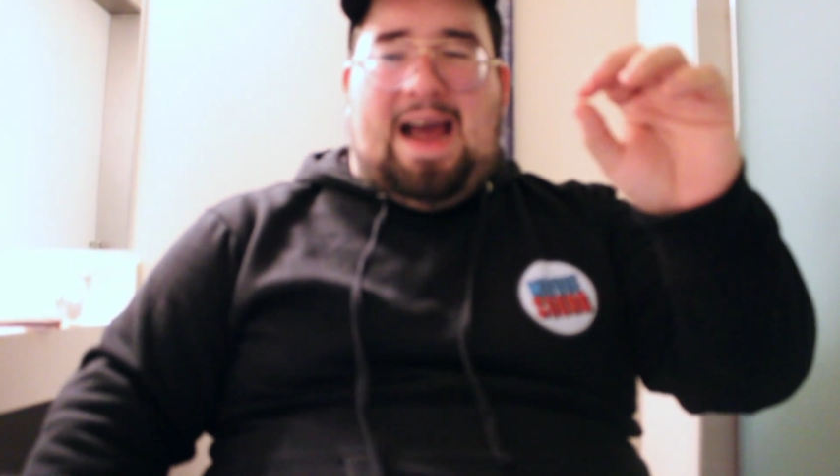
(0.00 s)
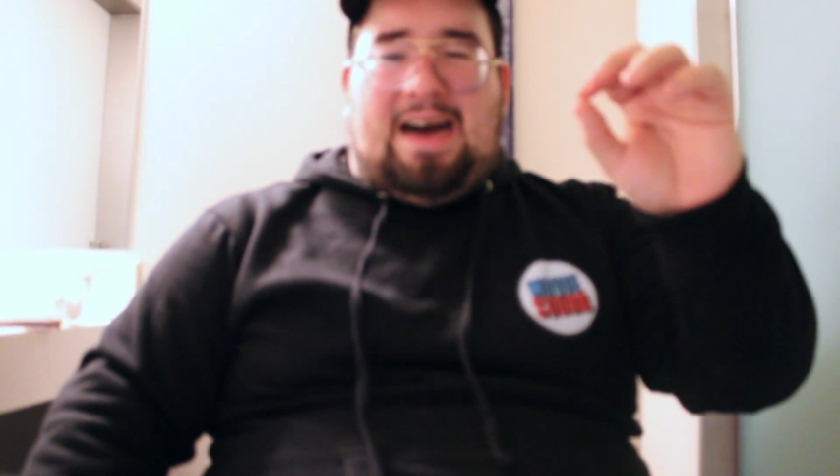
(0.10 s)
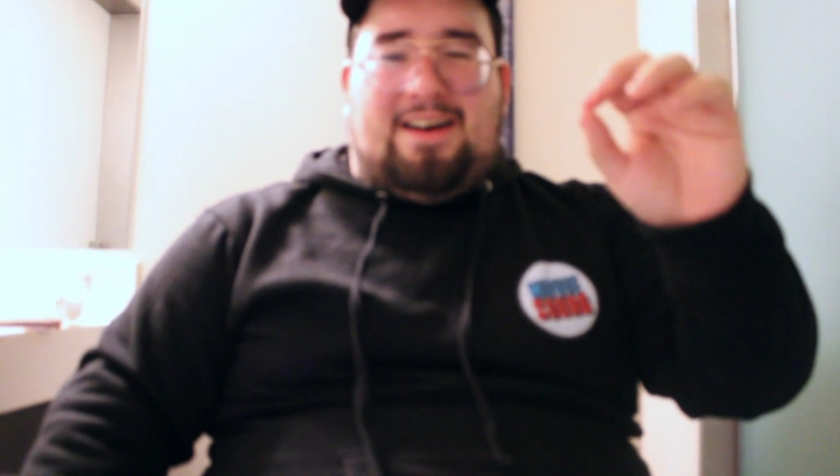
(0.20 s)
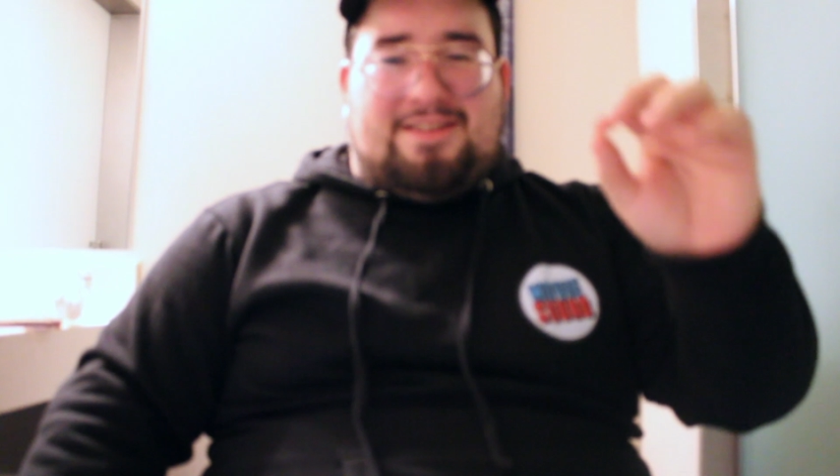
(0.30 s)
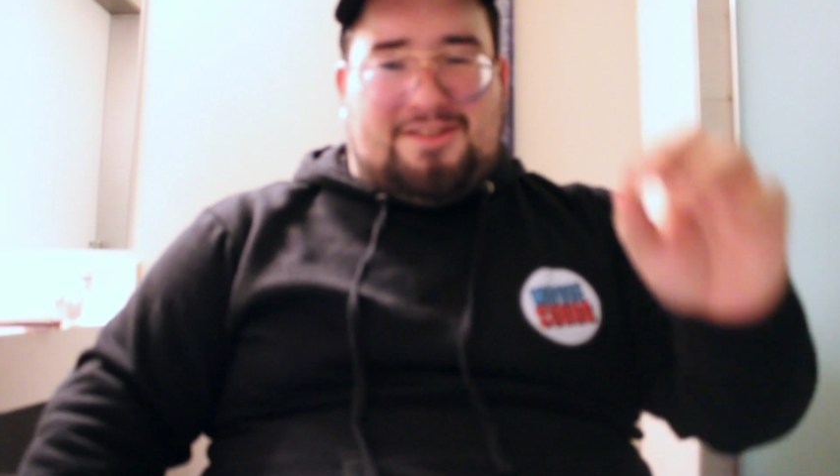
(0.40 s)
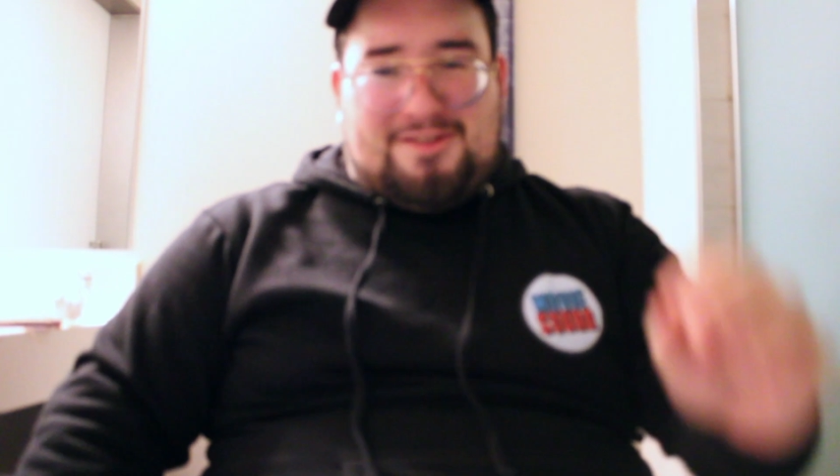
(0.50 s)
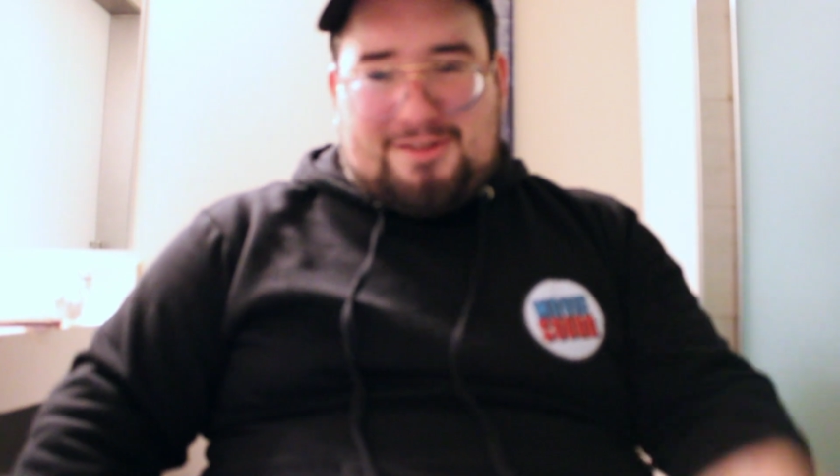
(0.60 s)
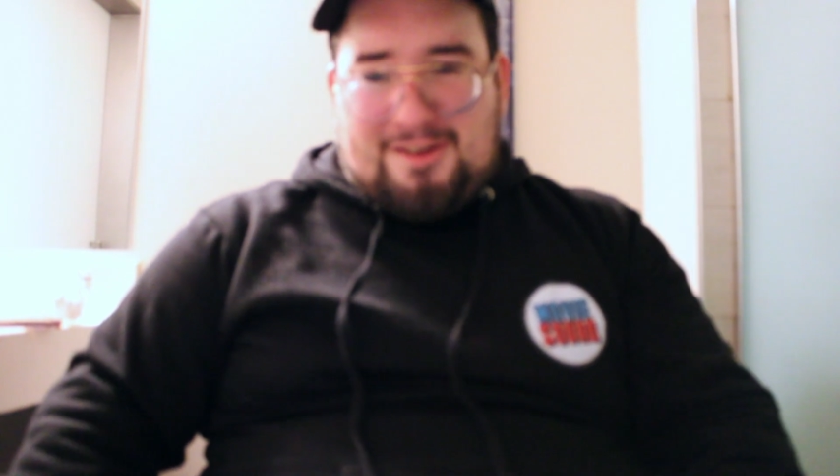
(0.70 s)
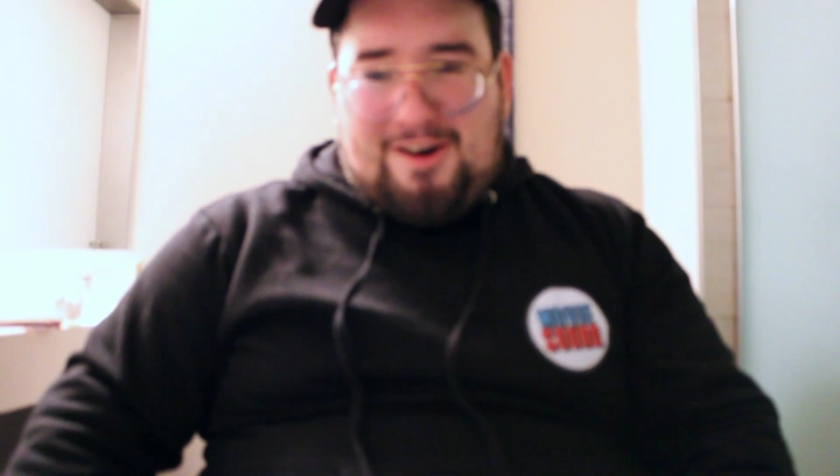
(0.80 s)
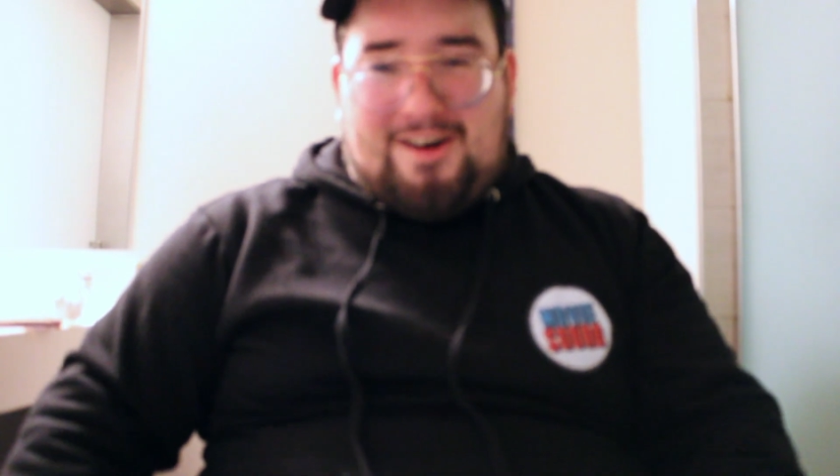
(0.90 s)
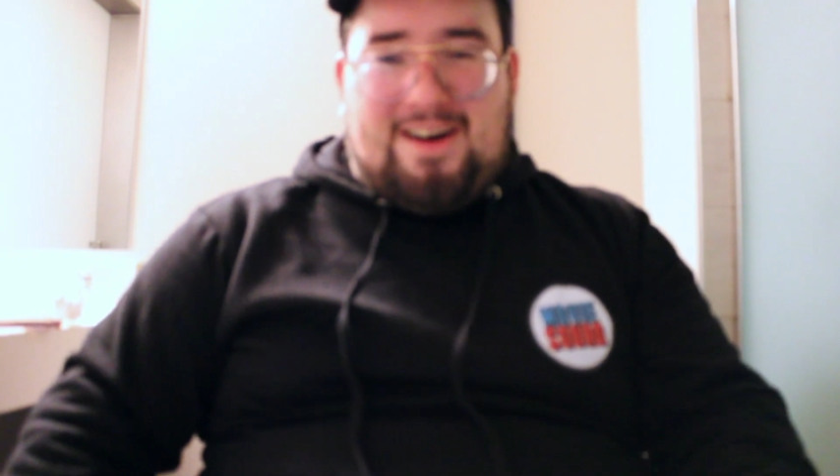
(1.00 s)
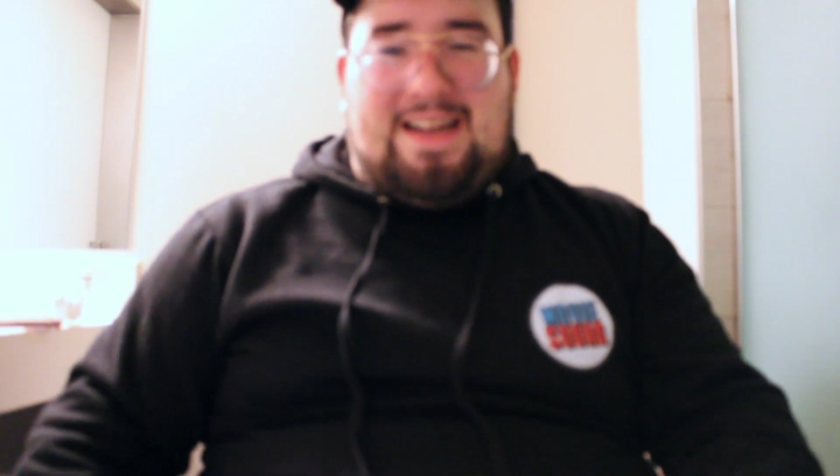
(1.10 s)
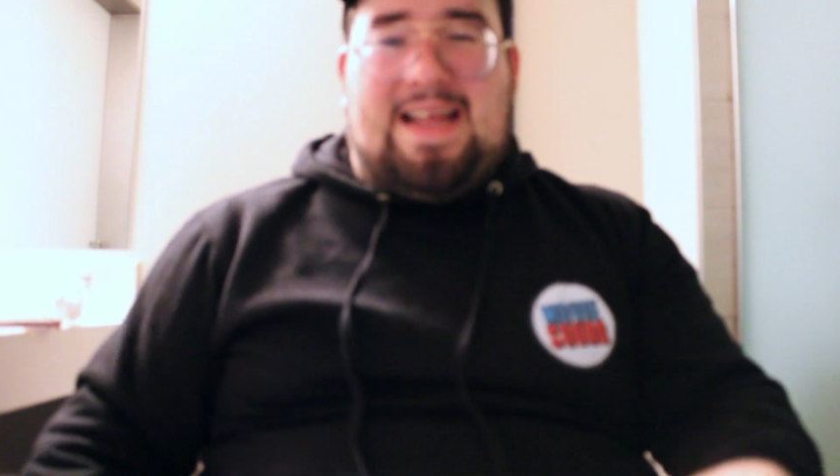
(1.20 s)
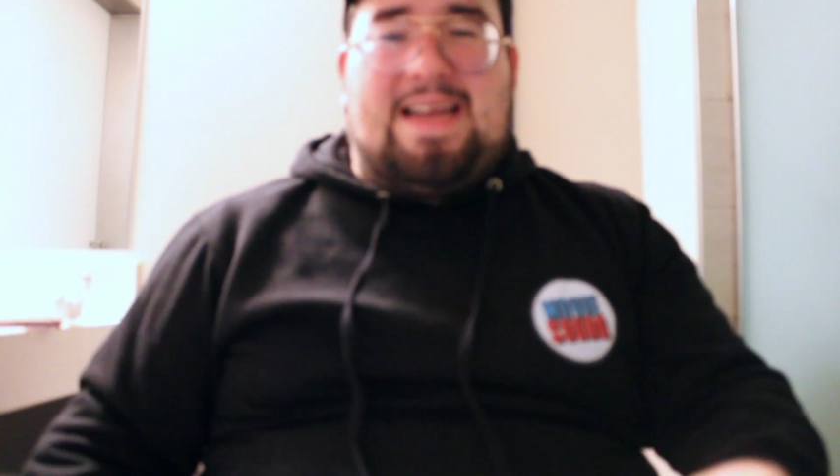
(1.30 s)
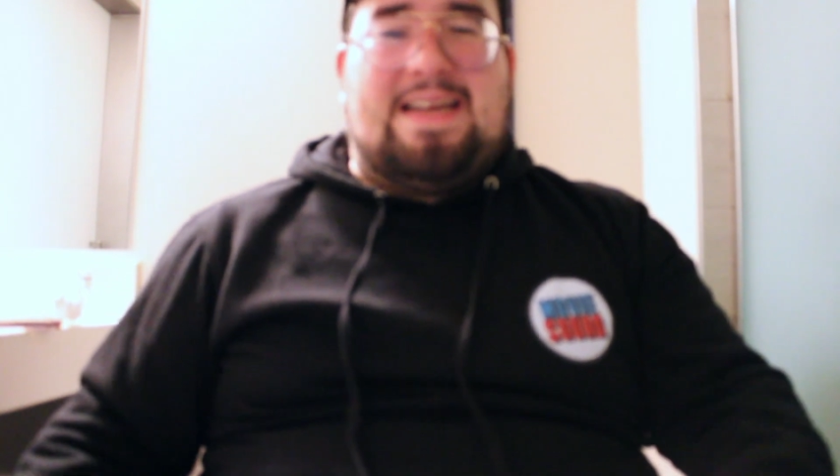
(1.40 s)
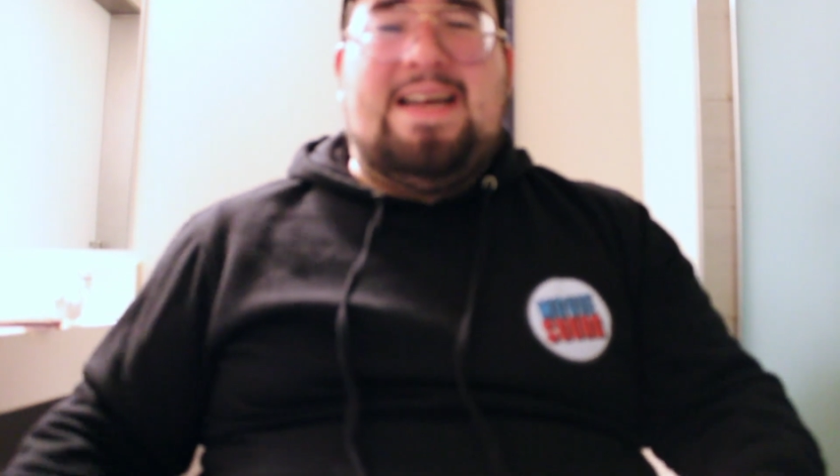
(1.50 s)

a star. Like,